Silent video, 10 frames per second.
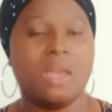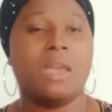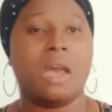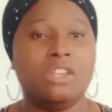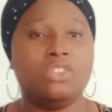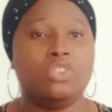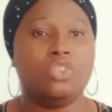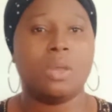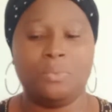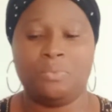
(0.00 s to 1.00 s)
and then the
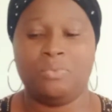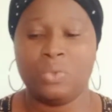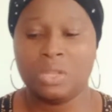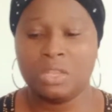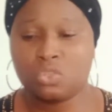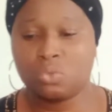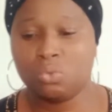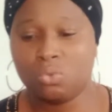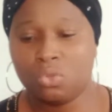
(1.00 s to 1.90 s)
job will be willing to,